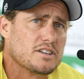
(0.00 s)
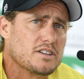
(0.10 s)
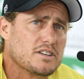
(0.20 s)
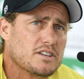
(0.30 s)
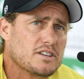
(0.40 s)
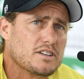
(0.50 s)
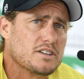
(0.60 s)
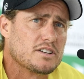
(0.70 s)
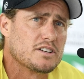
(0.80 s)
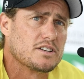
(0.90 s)

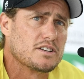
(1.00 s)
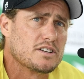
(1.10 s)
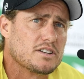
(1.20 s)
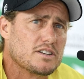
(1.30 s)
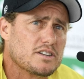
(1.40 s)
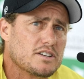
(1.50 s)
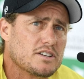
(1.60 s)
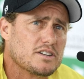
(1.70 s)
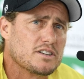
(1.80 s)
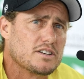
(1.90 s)
(no one is talking)